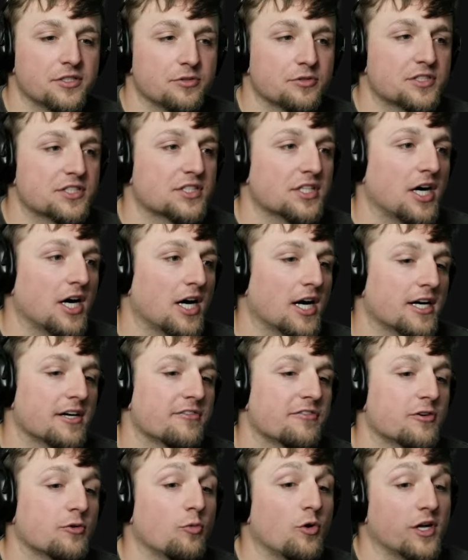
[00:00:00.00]
star
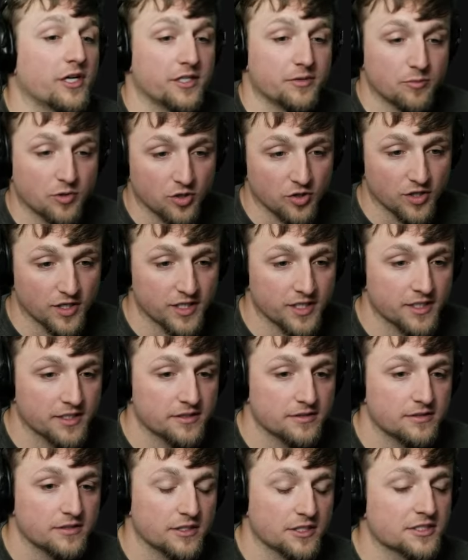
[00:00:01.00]
for 1 or more
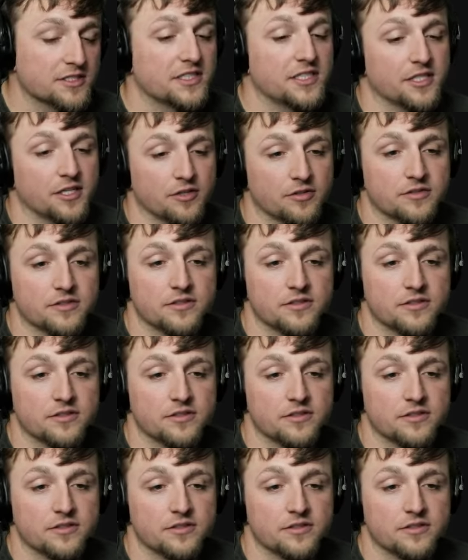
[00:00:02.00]
or 0.